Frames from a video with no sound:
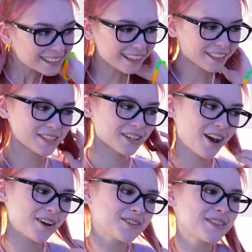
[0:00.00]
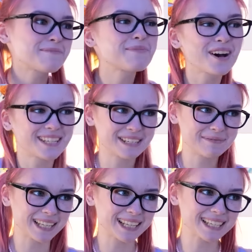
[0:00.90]
I'd like to go into the
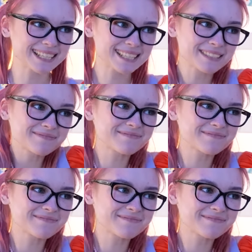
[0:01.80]
party, please.